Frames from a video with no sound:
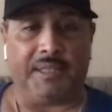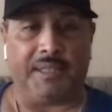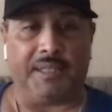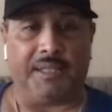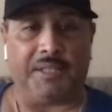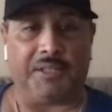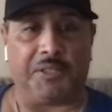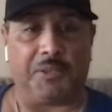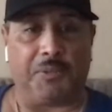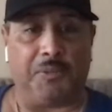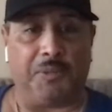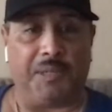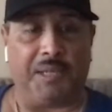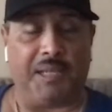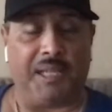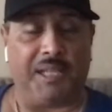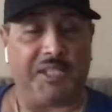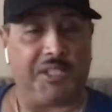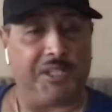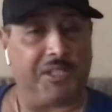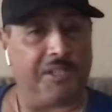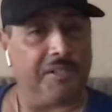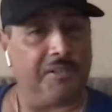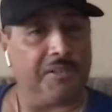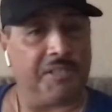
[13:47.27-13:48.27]
So unless
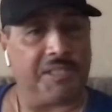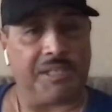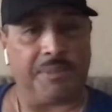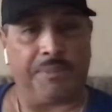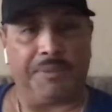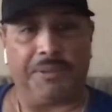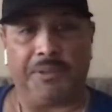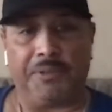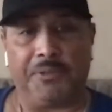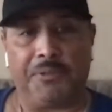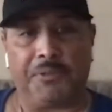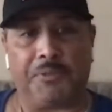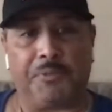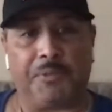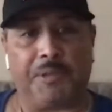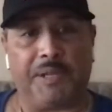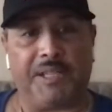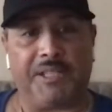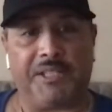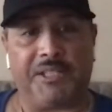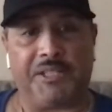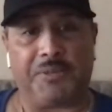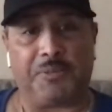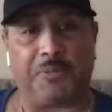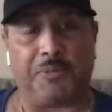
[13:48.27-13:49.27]
you're in some of those
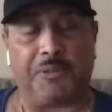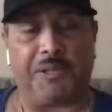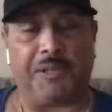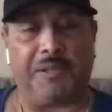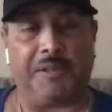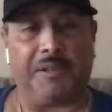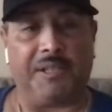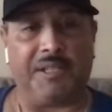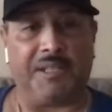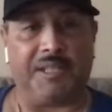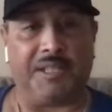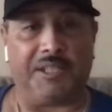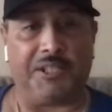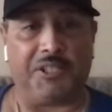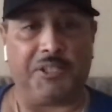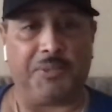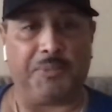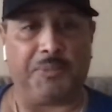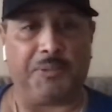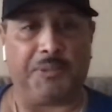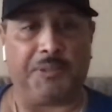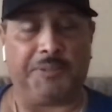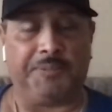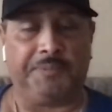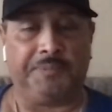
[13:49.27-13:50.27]
races where you're
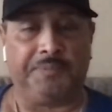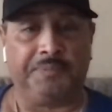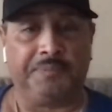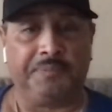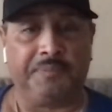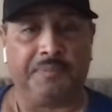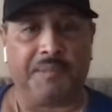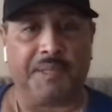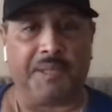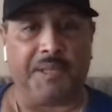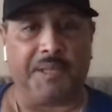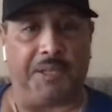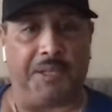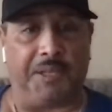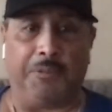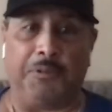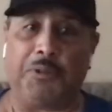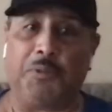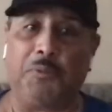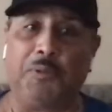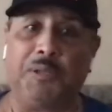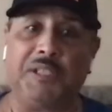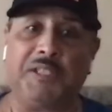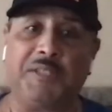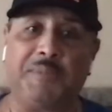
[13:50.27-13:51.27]
untouchable, you're the
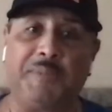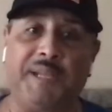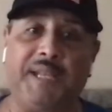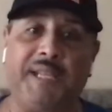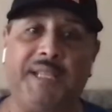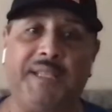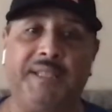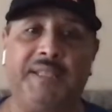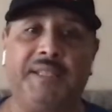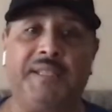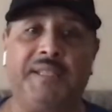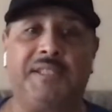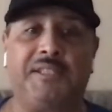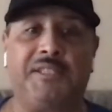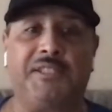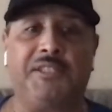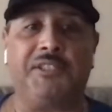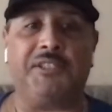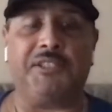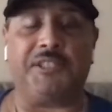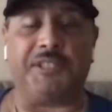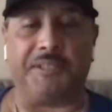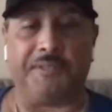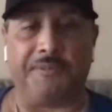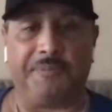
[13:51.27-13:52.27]
ones making the
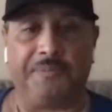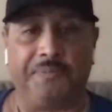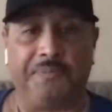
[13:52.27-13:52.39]
decision.